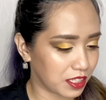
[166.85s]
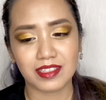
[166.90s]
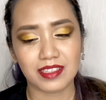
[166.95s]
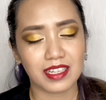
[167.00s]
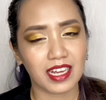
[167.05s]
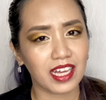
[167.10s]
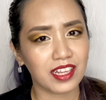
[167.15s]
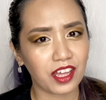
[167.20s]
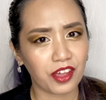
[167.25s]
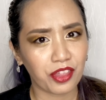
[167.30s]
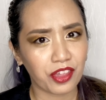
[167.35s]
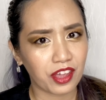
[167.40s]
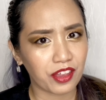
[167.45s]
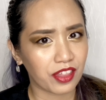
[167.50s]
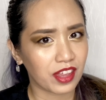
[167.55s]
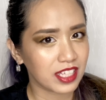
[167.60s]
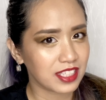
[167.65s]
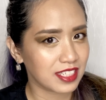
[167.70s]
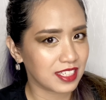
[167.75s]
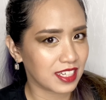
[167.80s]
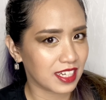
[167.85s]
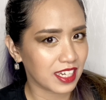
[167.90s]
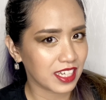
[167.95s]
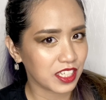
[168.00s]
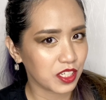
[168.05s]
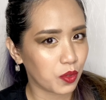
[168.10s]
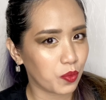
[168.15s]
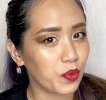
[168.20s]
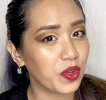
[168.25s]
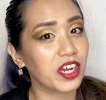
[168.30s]
And I think that's it.
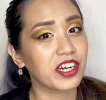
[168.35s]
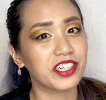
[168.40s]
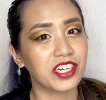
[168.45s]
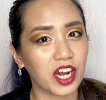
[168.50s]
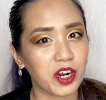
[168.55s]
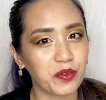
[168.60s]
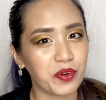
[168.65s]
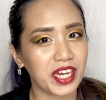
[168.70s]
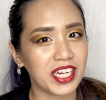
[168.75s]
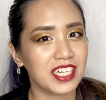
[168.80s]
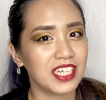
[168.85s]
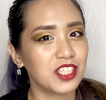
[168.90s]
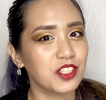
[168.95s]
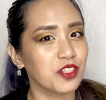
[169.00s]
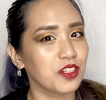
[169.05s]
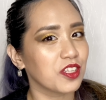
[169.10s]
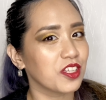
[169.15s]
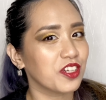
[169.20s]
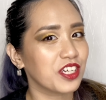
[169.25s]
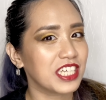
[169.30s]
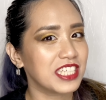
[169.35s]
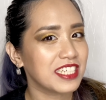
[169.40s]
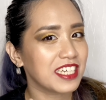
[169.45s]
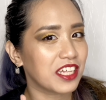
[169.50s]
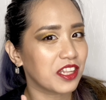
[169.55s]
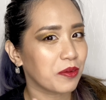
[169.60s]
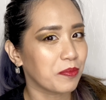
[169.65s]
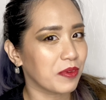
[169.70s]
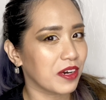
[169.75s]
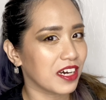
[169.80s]
We are now ready to look inside the
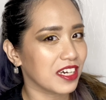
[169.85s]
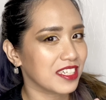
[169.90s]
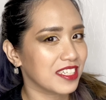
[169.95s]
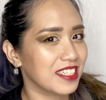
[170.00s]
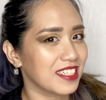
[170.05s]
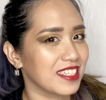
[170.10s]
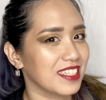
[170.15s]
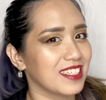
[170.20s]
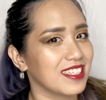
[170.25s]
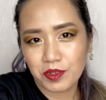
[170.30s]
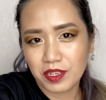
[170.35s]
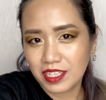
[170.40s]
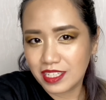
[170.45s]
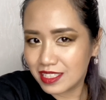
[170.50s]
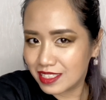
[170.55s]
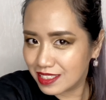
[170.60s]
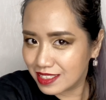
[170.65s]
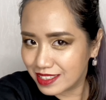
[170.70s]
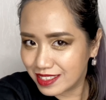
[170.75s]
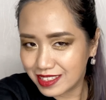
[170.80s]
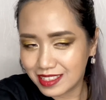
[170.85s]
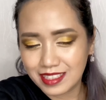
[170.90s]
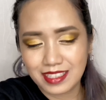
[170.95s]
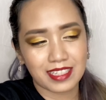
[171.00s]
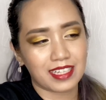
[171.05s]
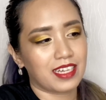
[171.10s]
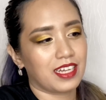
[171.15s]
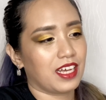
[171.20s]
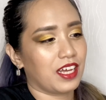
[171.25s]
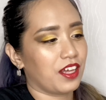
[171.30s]
box.
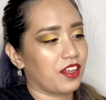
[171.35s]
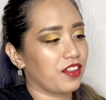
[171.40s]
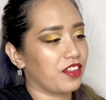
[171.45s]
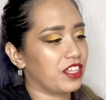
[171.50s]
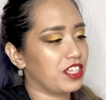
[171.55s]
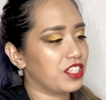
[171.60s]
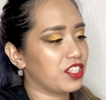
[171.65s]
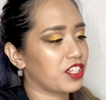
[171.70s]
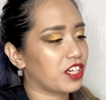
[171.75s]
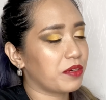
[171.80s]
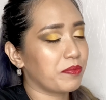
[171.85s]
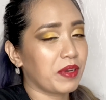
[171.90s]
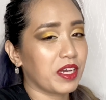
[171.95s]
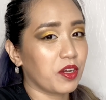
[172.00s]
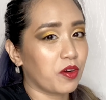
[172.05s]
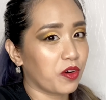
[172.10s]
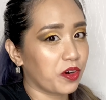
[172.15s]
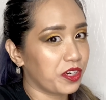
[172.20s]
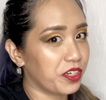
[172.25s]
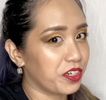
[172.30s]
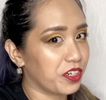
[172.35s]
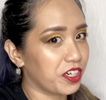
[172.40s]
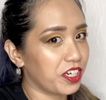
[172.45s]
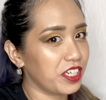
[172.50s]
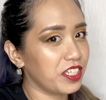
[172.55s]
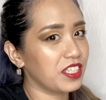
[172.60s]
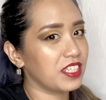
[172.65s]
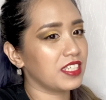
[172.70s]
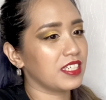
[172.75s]
These are my orders.